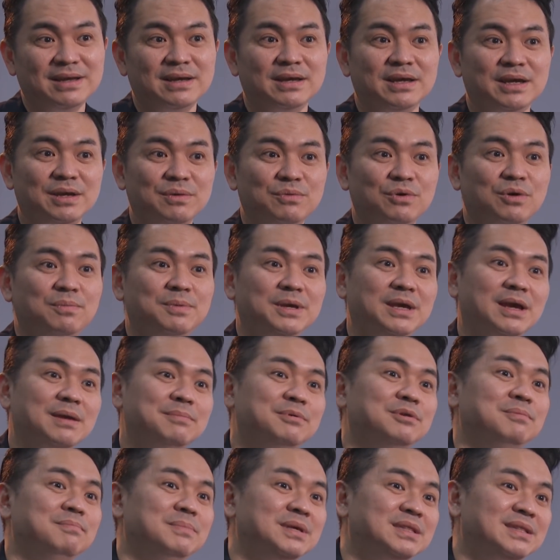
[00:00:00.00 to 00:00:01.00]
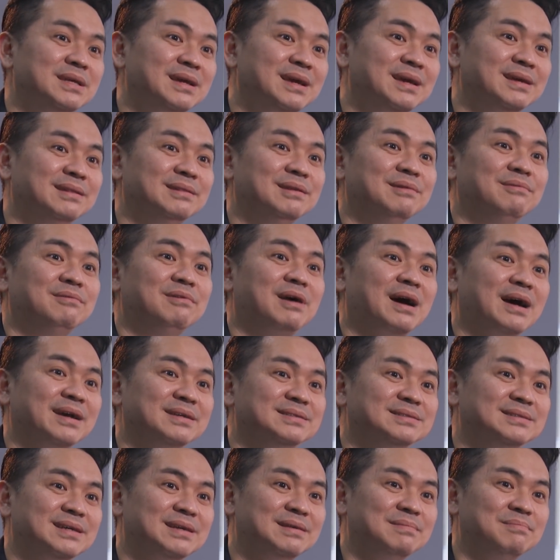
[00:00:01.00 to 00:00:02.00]
it will be able to mitigate the
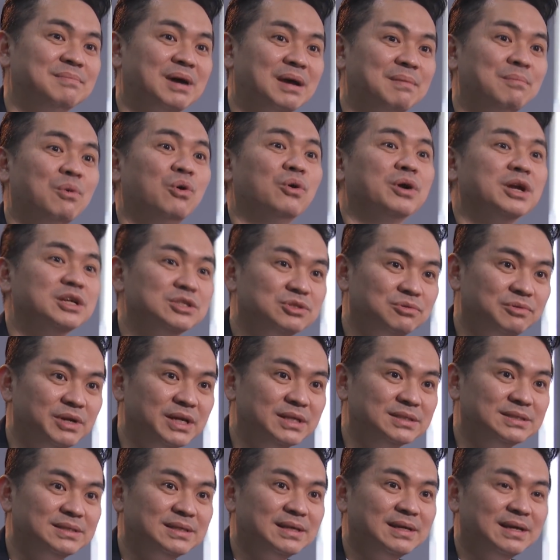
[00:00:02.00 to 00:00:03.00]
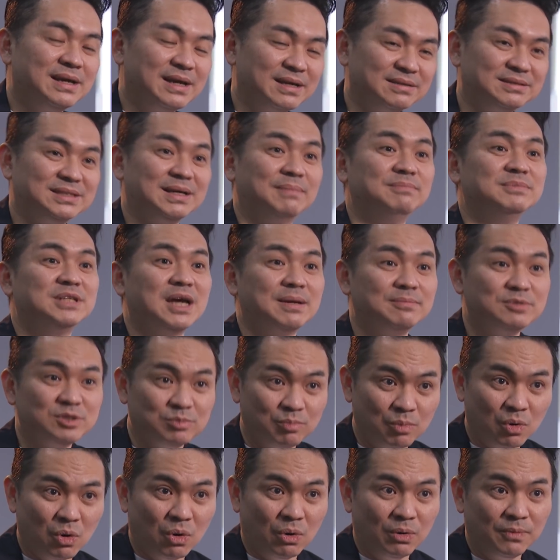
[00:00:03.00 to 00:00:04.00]
rise in my mortgage rates, and sometimes
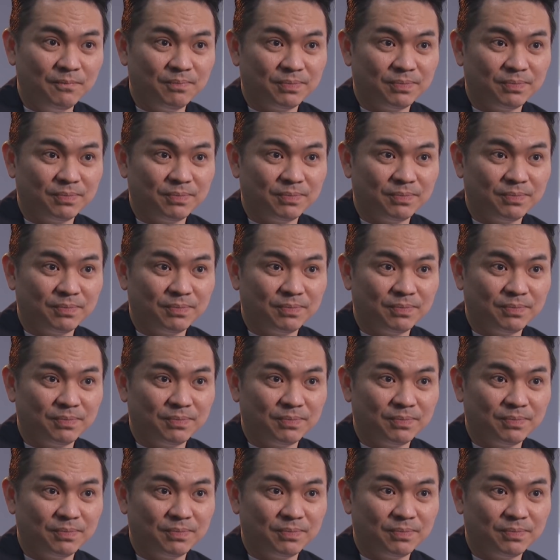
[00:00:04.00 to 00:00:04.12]
more.